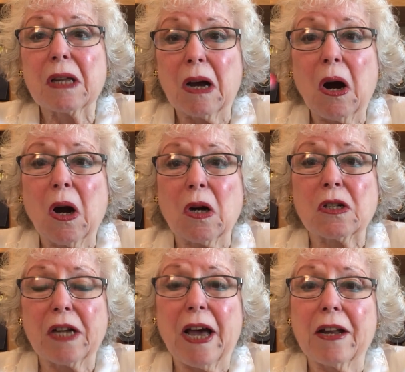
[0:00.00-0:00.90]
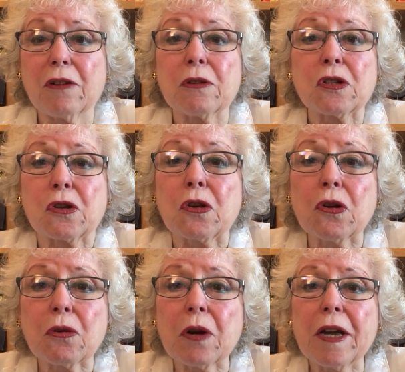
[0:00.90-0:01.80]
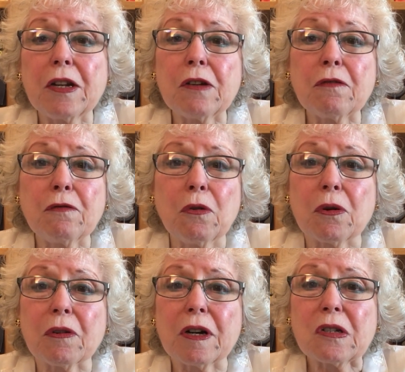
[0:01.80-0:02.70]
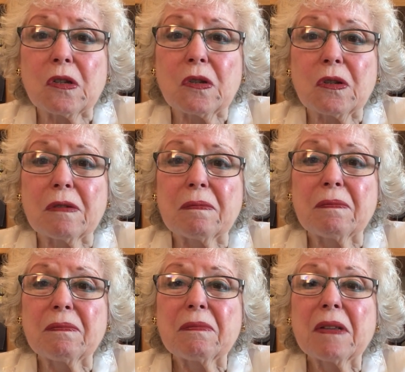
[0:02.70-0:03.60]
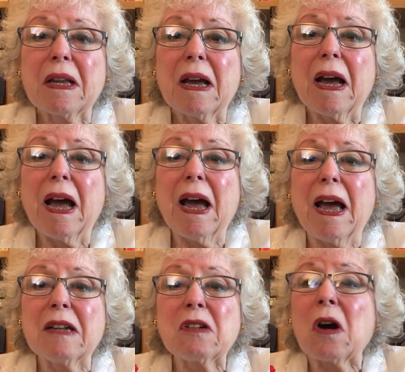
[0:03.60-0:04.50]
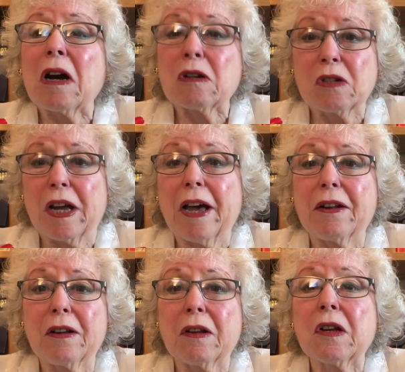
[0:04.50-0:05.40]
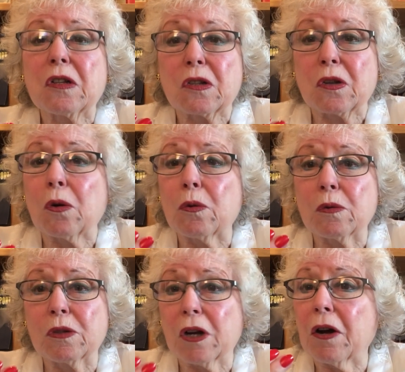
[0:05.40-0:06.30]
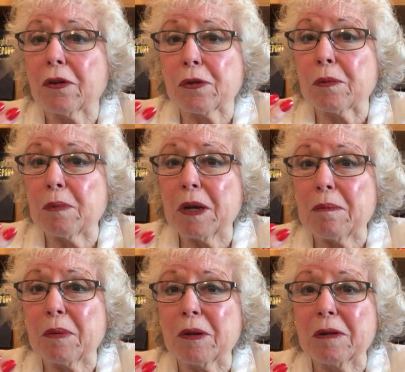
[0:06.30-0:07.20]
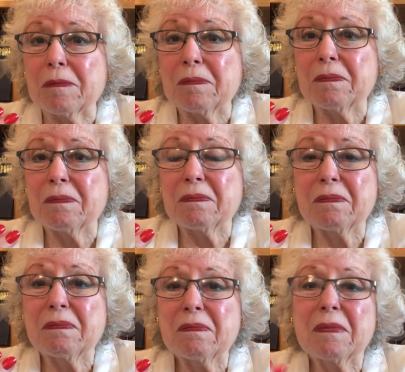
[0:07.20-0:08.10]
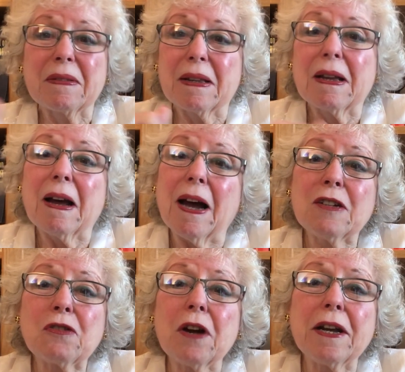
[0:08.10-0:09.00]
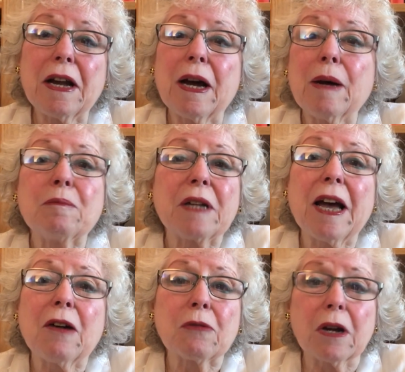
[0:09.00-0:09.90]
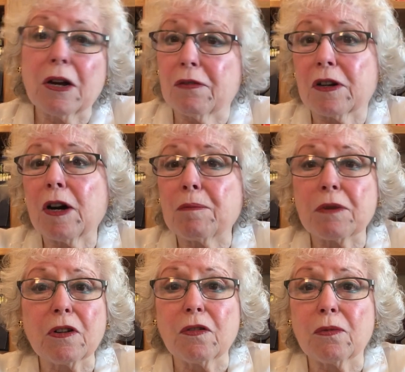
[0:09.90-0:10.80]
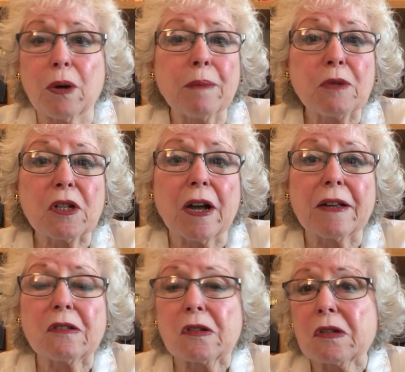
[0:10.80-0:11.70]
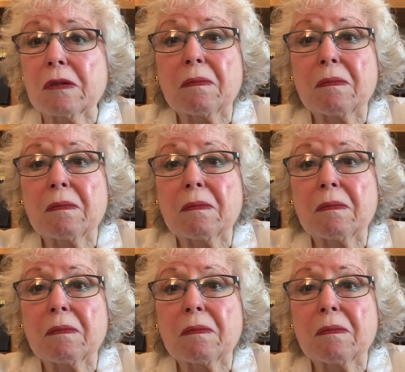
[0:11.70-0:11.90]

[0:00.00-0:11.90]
Our data is curated for us. And our data is sold to other people. I try to opt out of a couple of websites